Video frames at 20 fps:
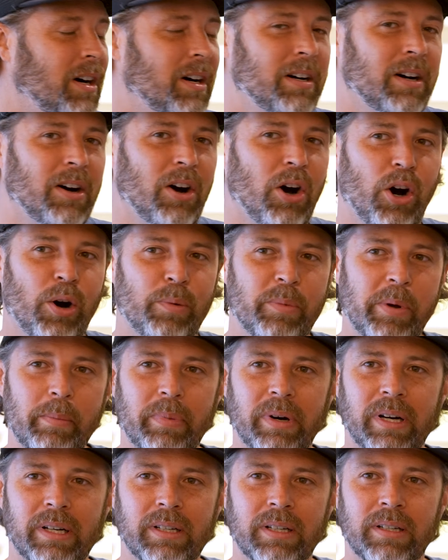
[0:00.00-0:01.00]
Uh,
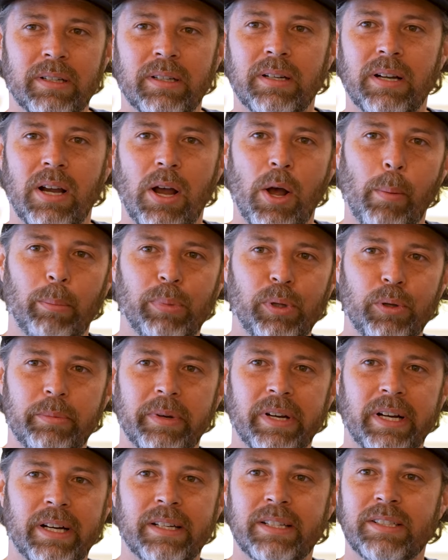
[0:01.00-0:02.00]
almond butter,
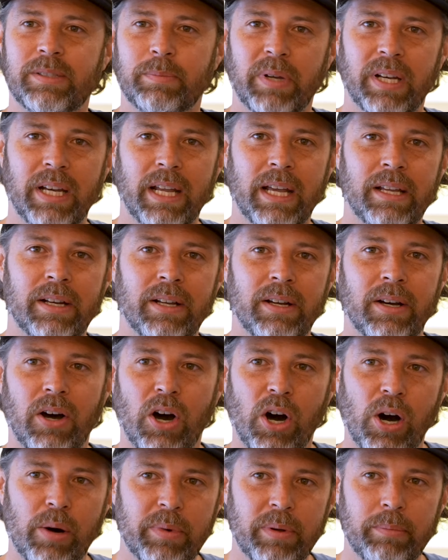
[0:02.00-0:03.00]
blueberries,
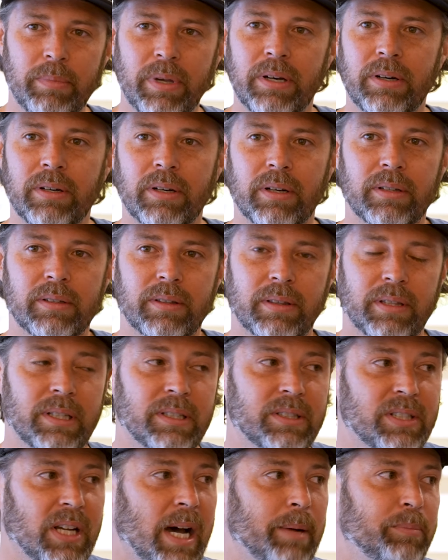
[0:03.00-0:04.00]
banana, almond milk,
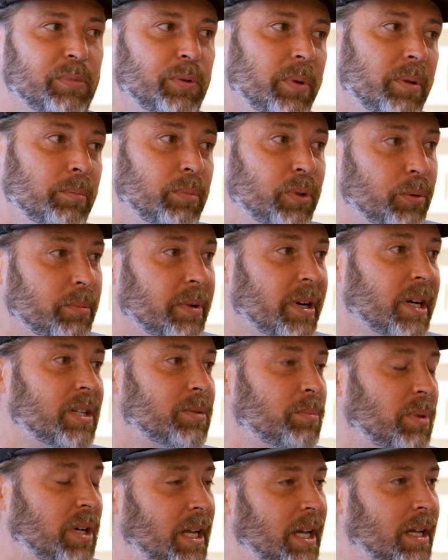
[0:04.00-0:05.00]
then topped with
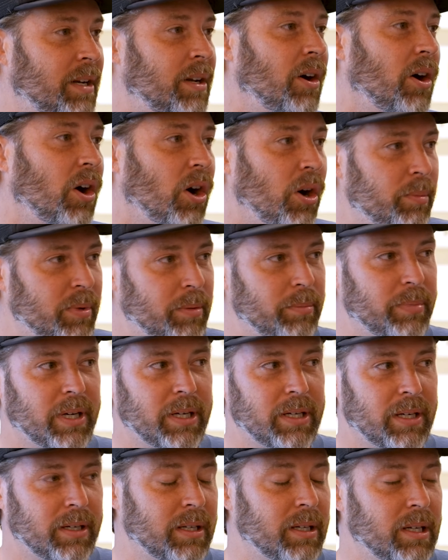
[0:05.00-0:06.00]
blueberries, banana, almond
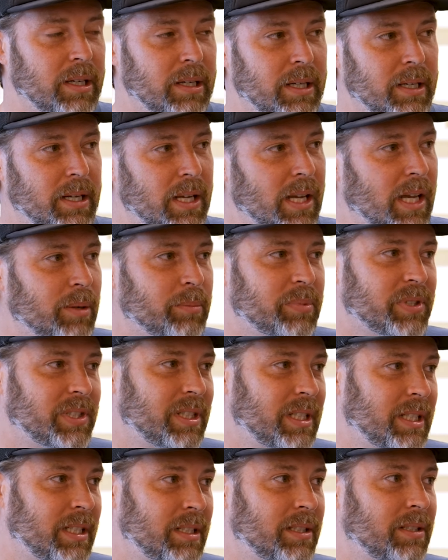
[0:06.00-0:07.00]
butter, hemp
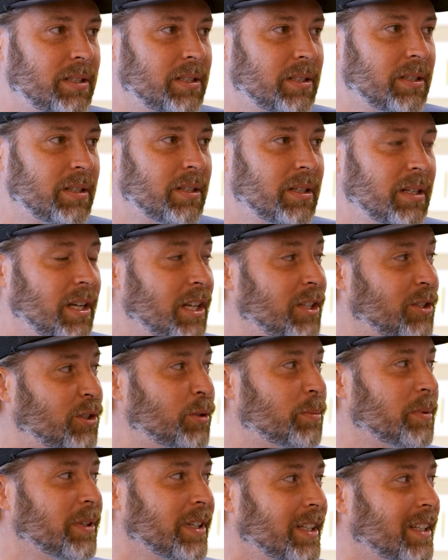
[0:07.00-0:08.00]
seeds. It's
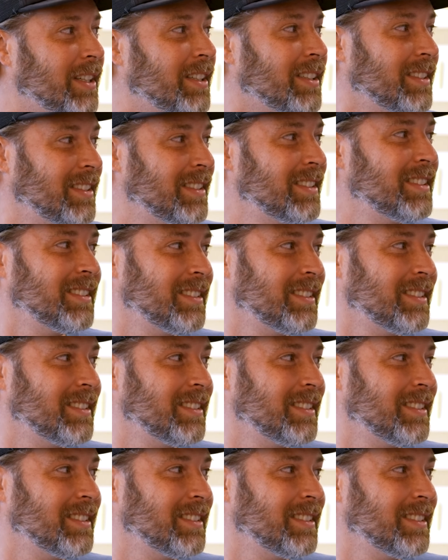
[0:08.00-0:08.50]
super good.